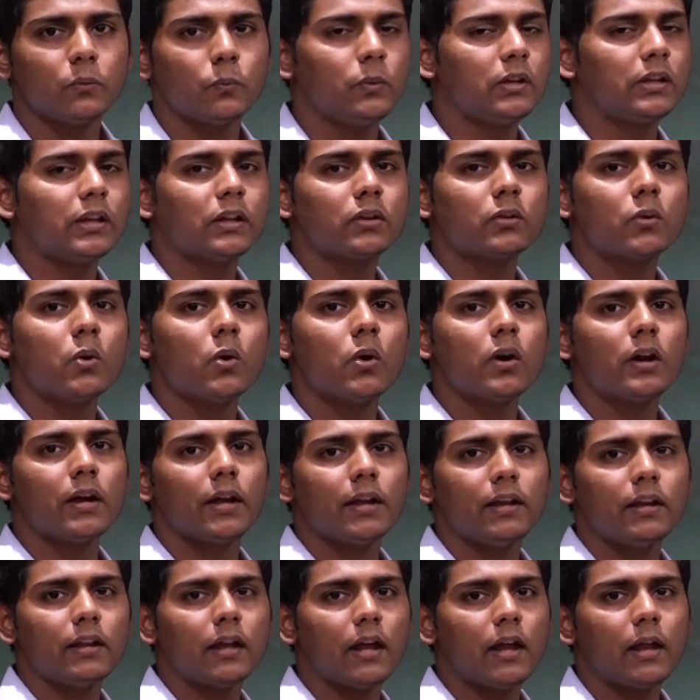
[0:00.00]
we can go
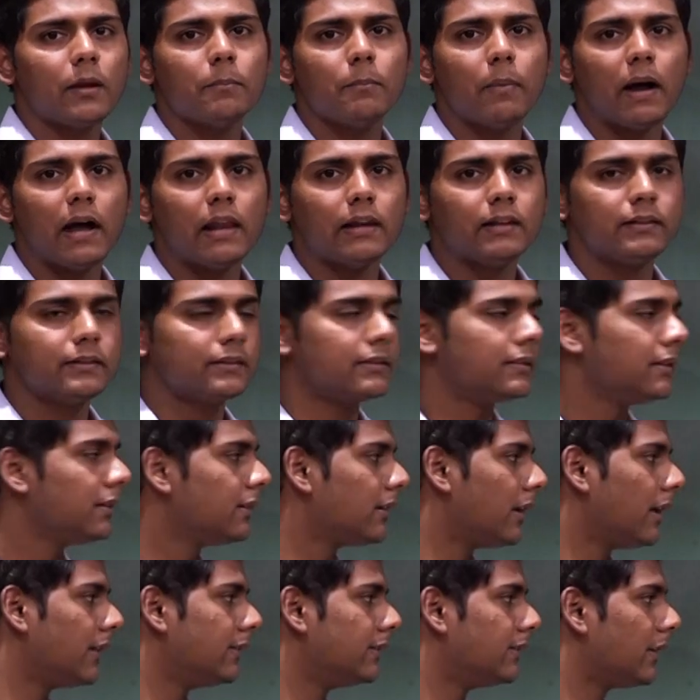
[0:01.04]
ahead and balance the
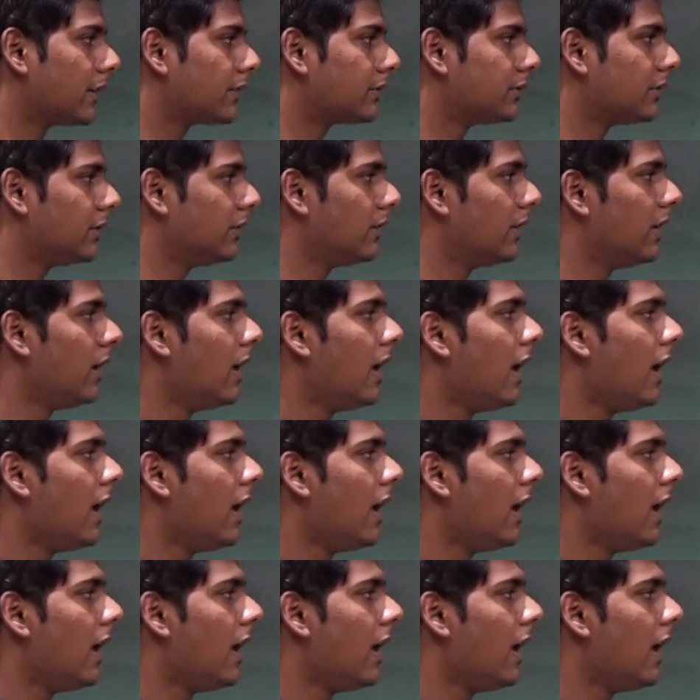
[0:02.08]
transaction.